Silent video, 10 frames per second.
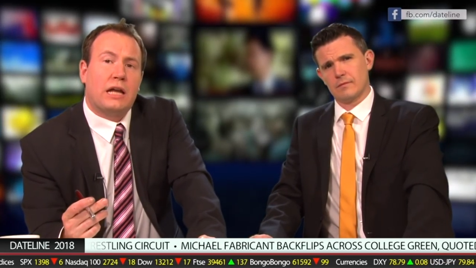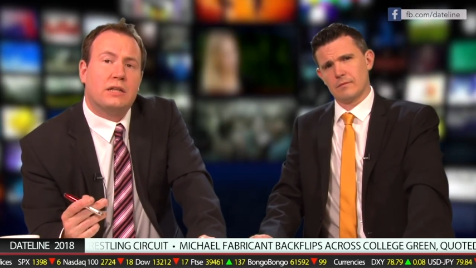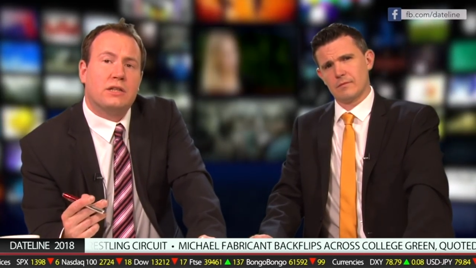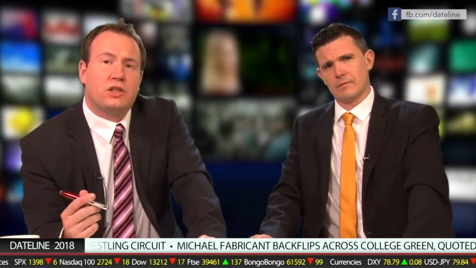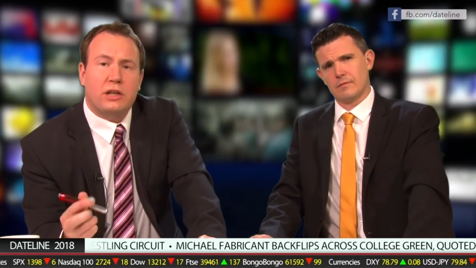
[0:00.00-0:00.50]

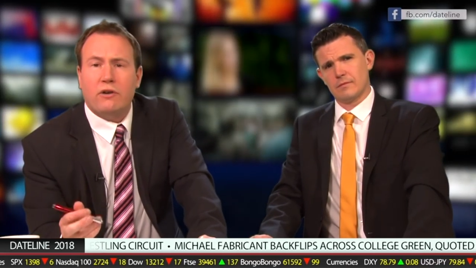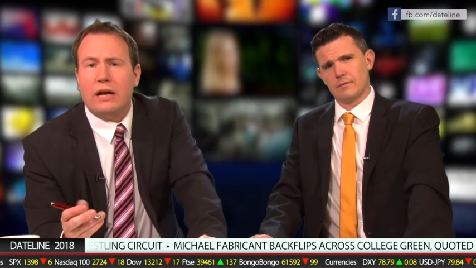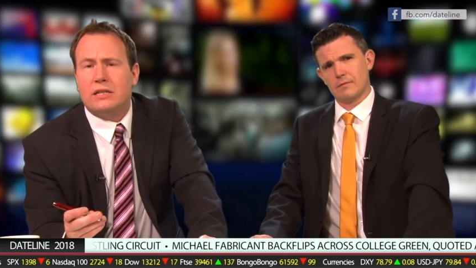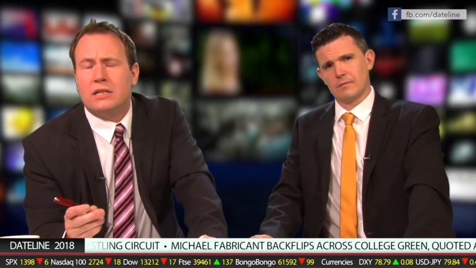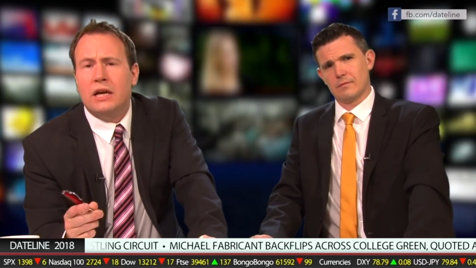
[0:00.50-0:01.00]
Speaker 1: and she
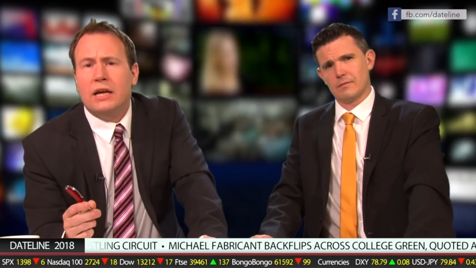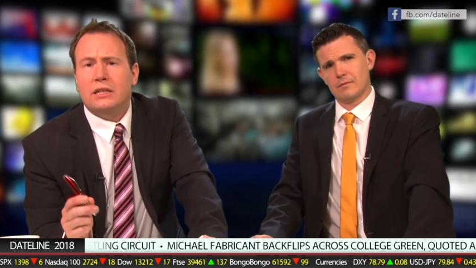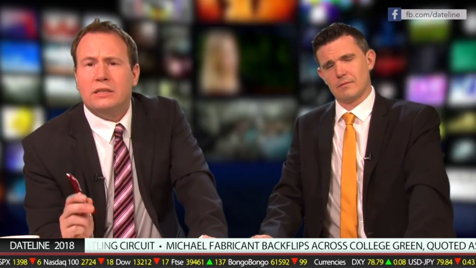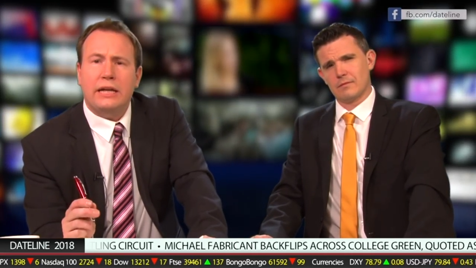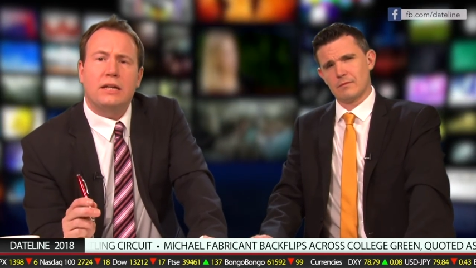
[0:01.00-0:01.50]
writes,
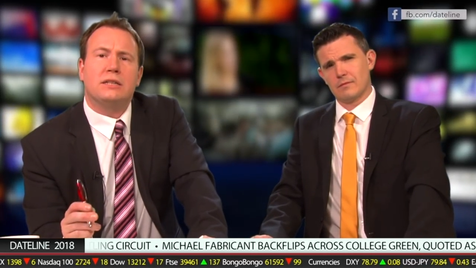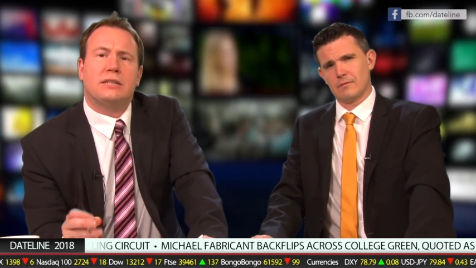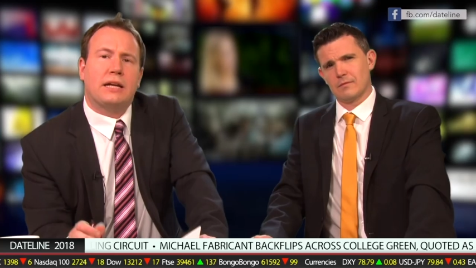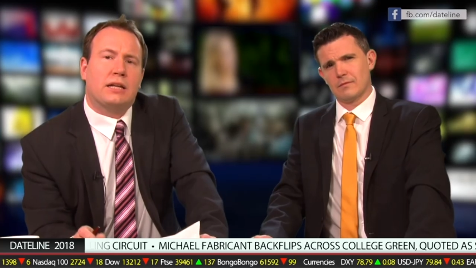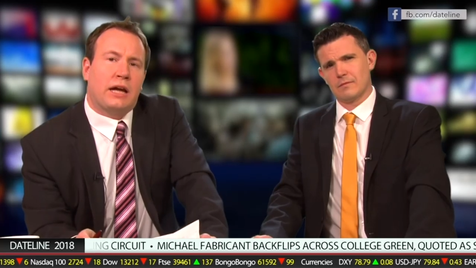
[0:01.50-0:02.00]

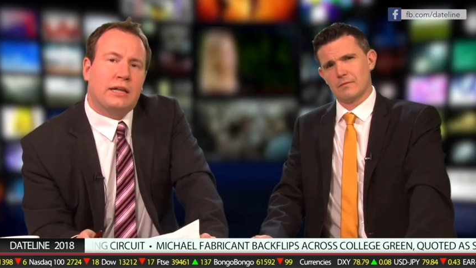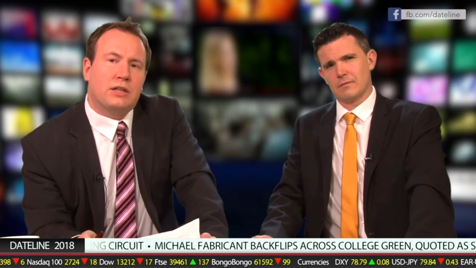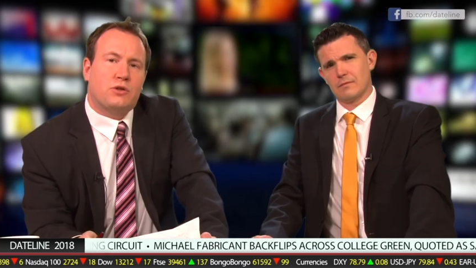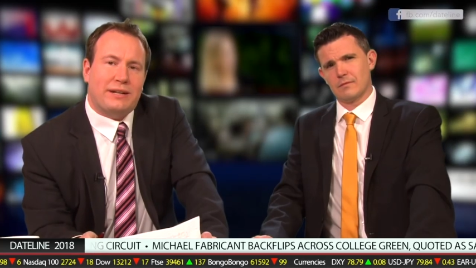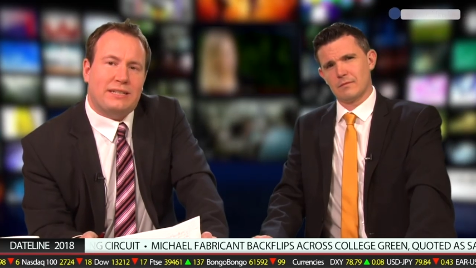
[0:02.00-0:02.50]
Dear
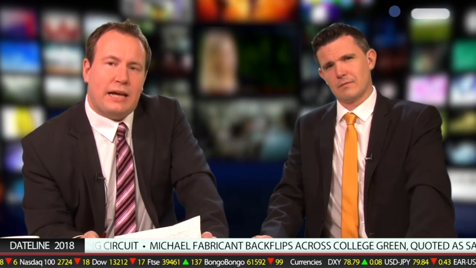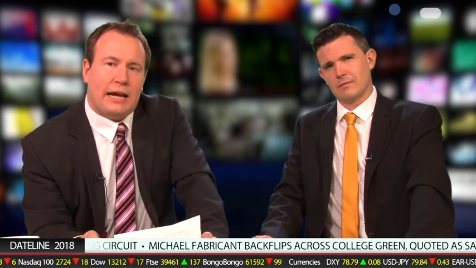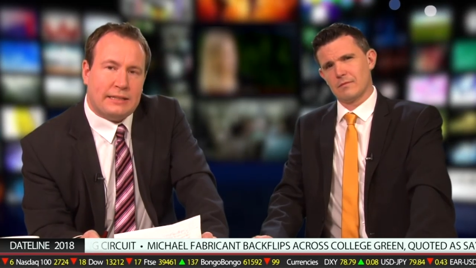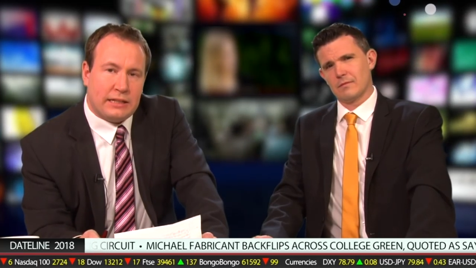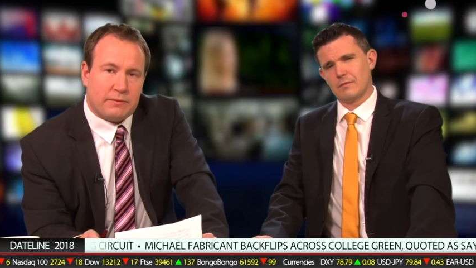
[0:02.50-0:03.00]
Dateline
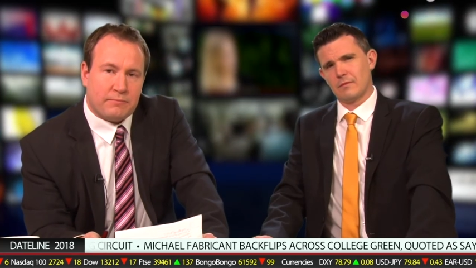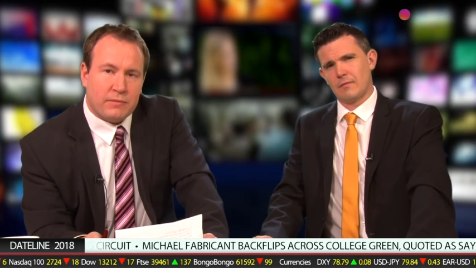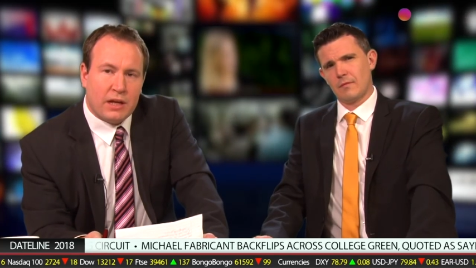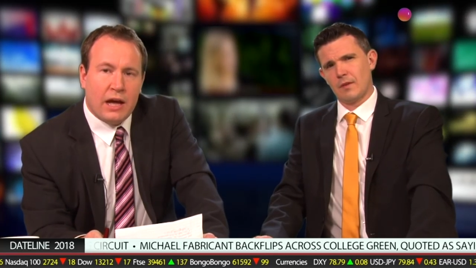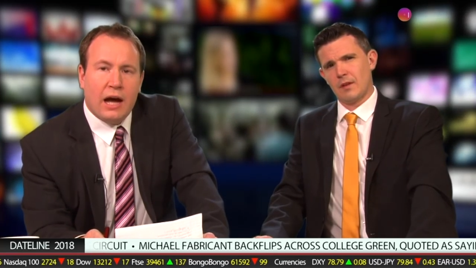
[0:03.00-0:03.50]

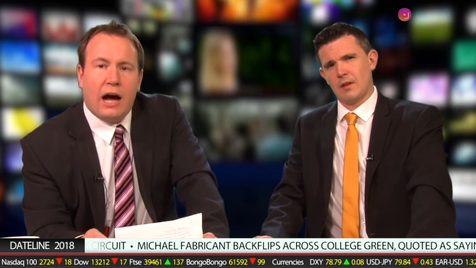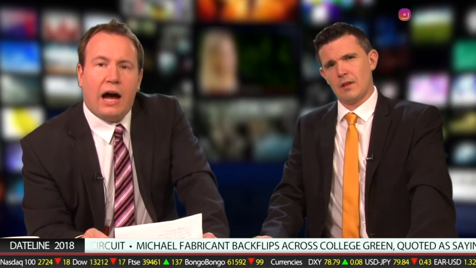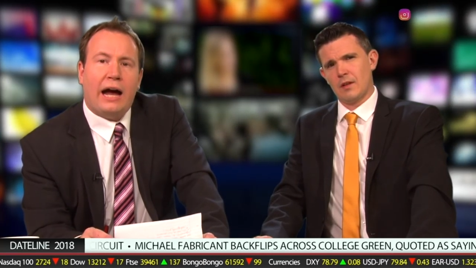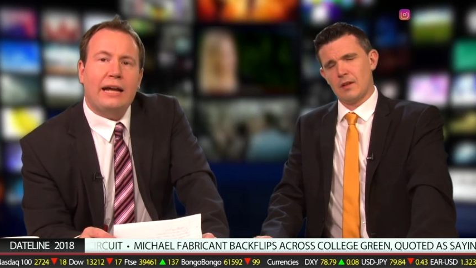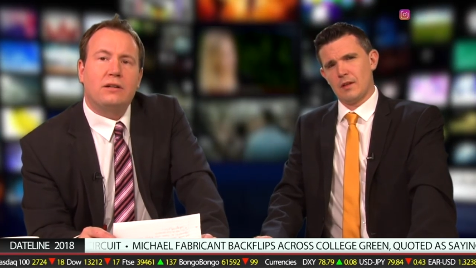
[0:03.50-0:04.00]
2018,
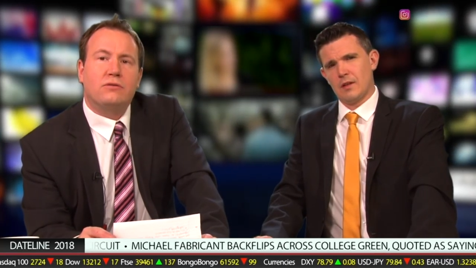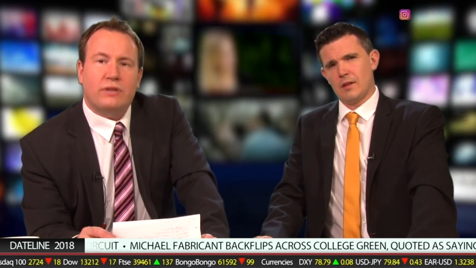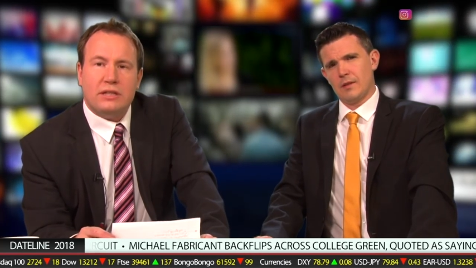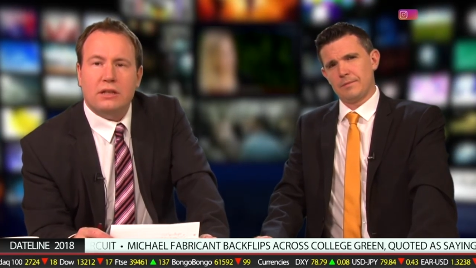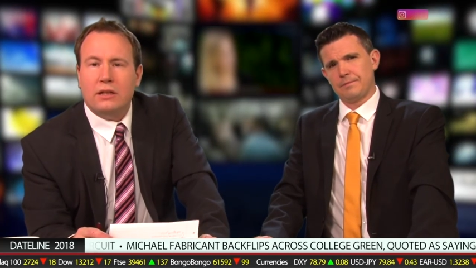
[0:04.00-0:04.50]
I
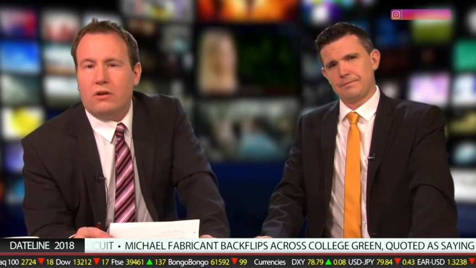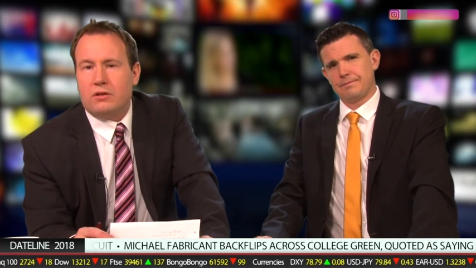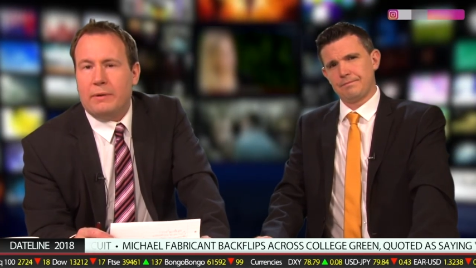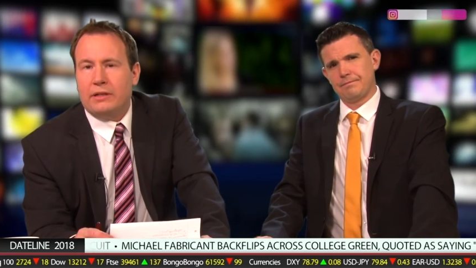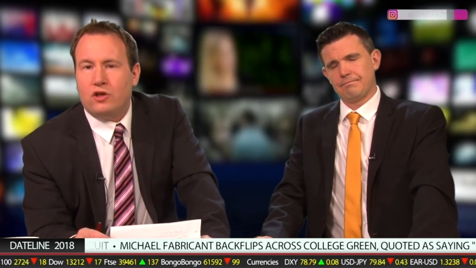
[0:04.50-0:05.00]
recently
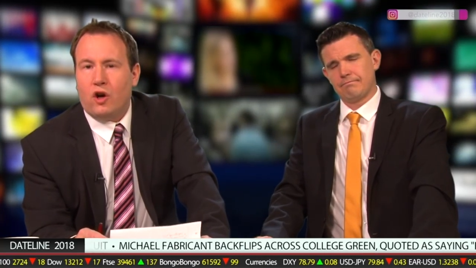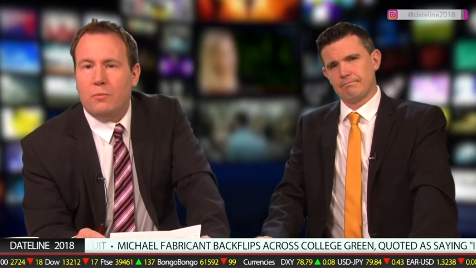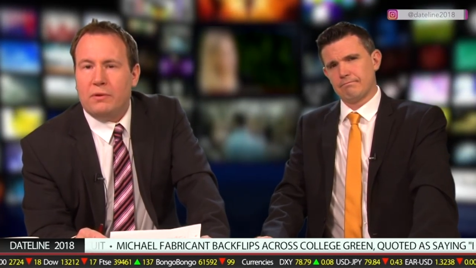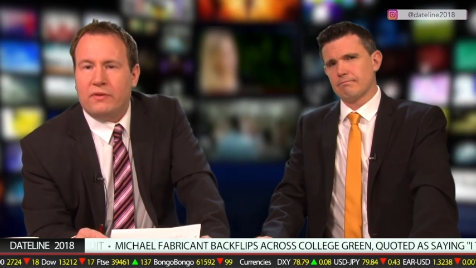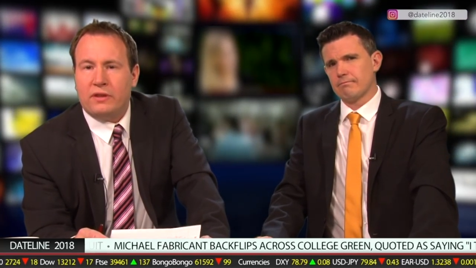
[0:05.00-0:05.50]
lost my
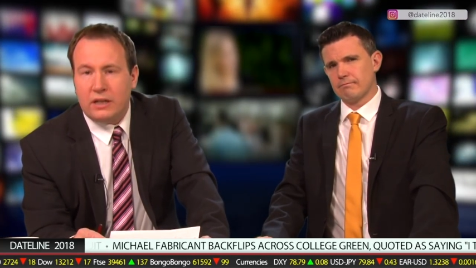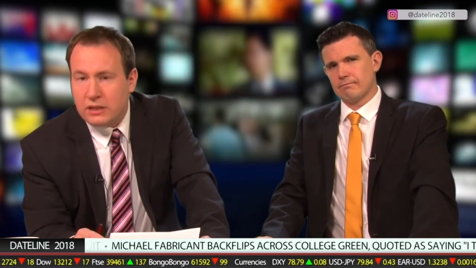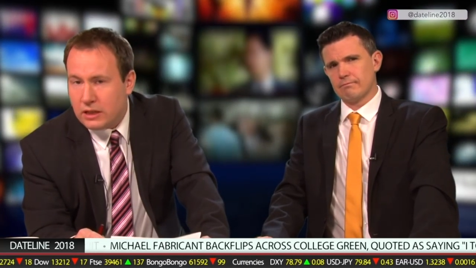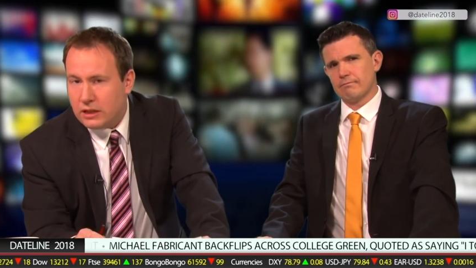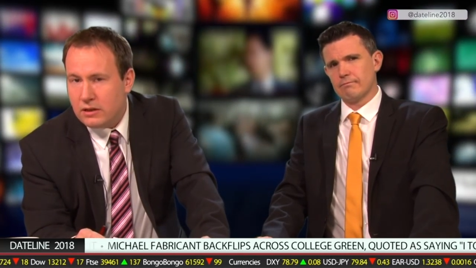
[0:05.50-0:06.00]
job of
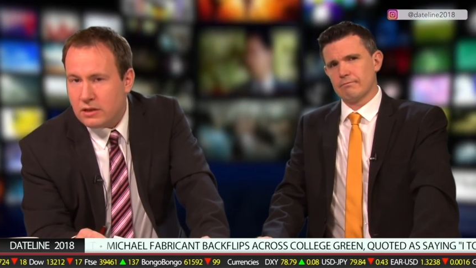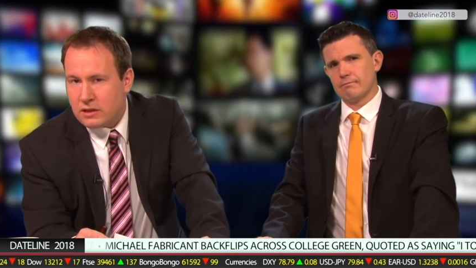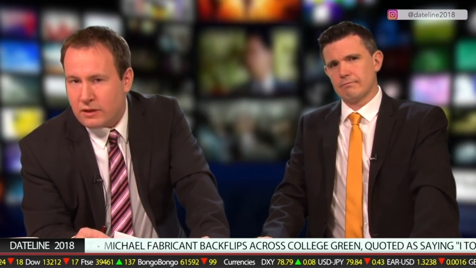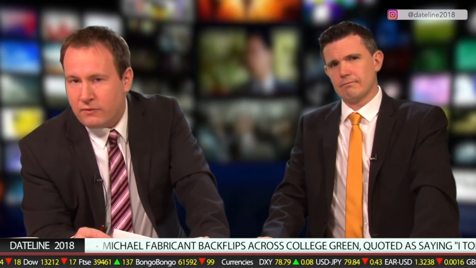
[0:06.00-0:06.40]
30 years as a